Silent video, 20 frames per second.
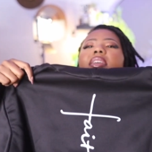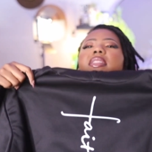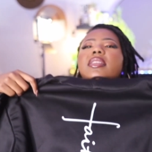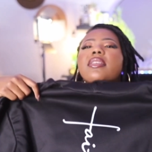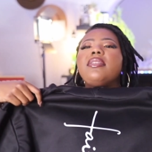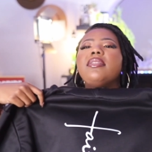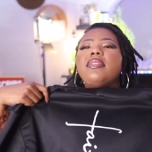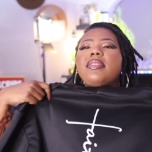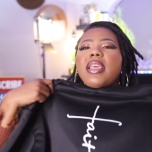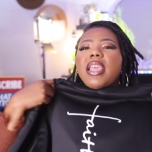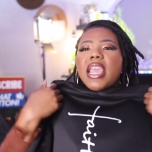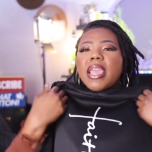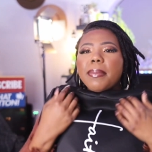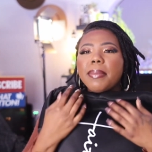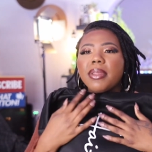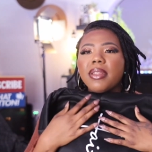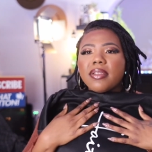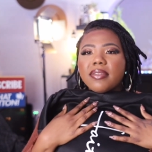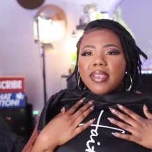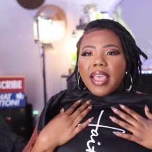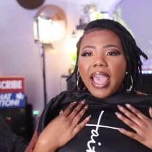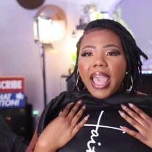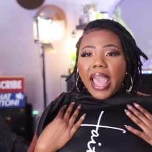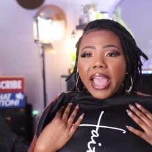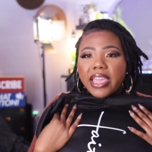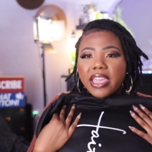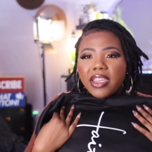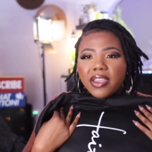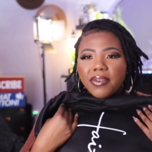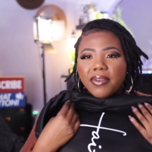the same. It's
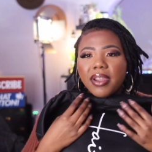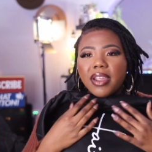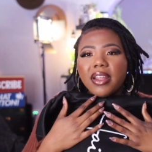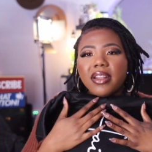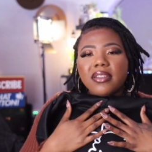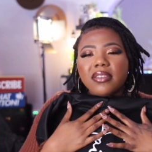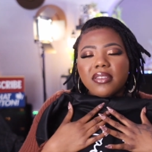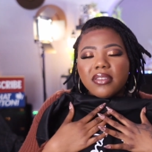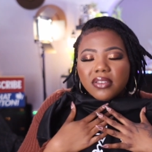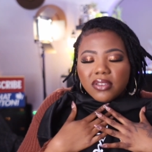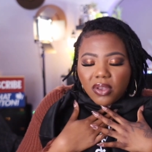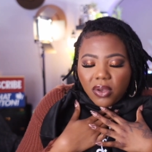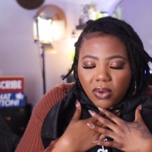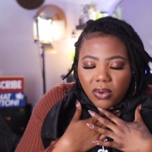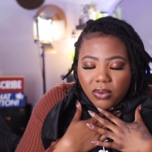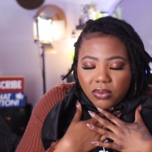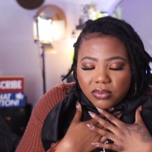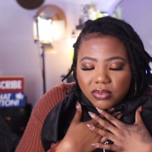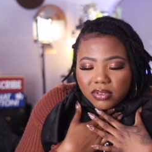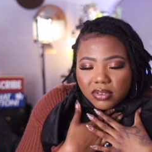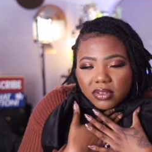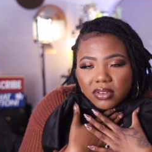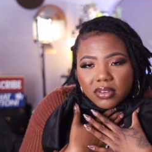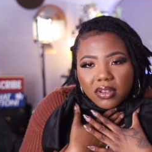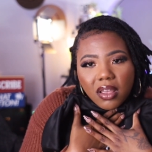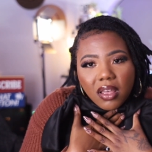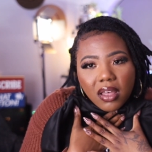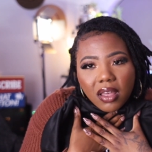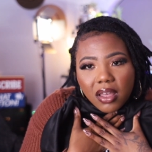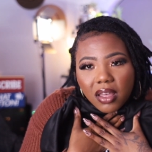accurate. It's so
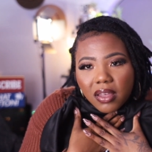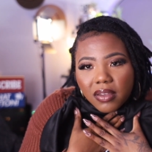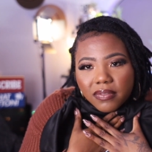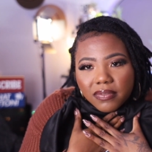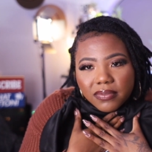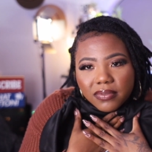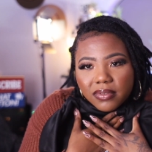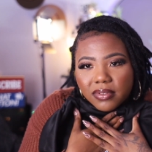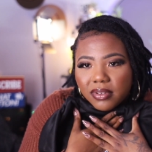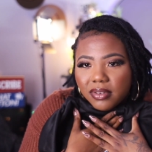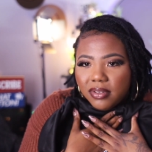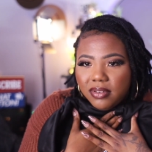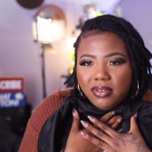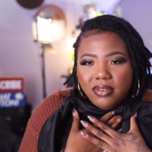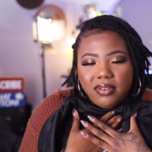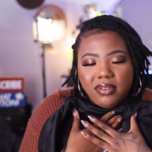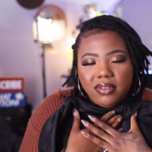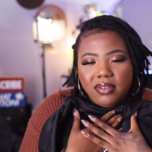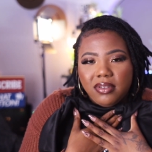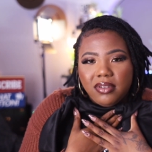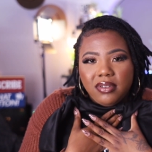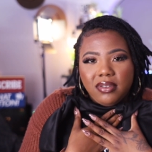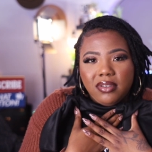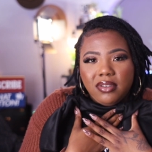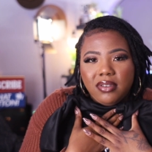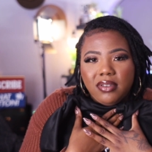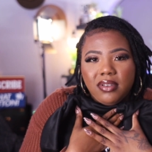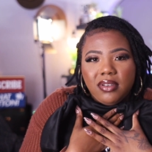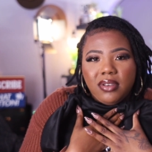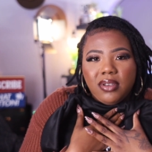soft.
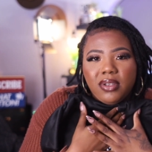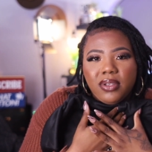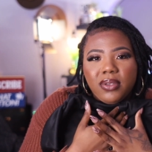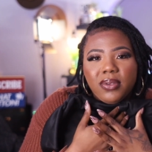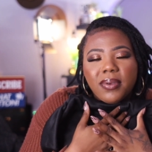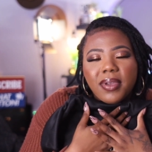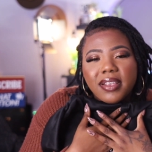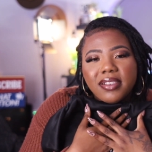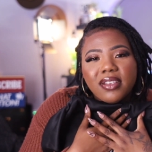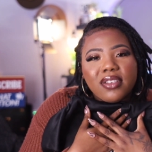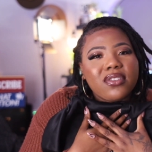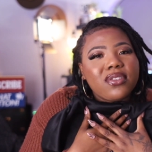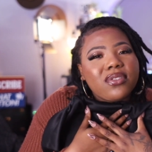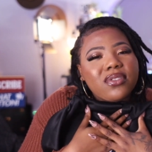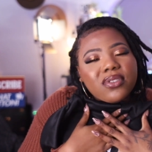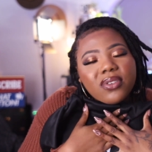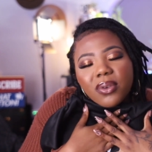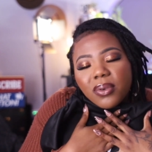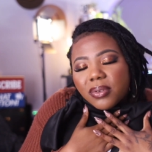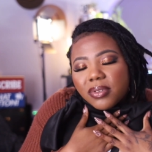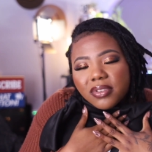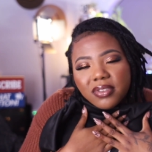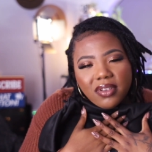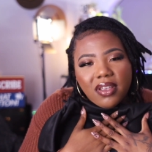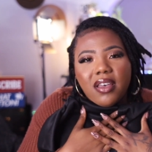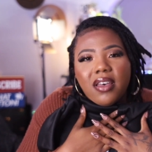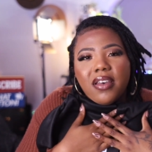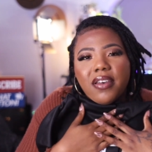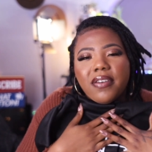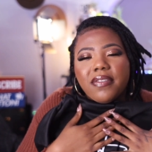You guys, it's so
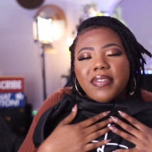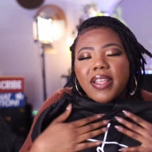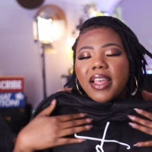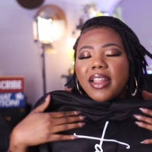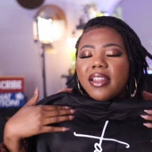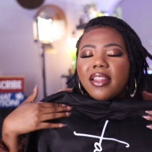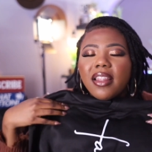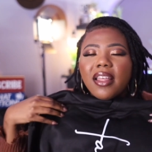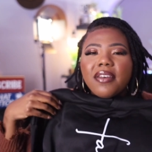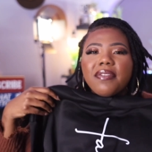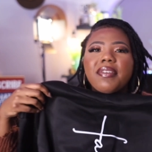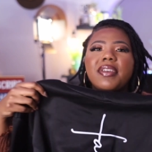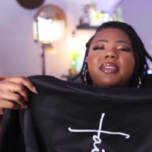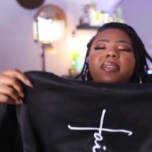soft. I love it.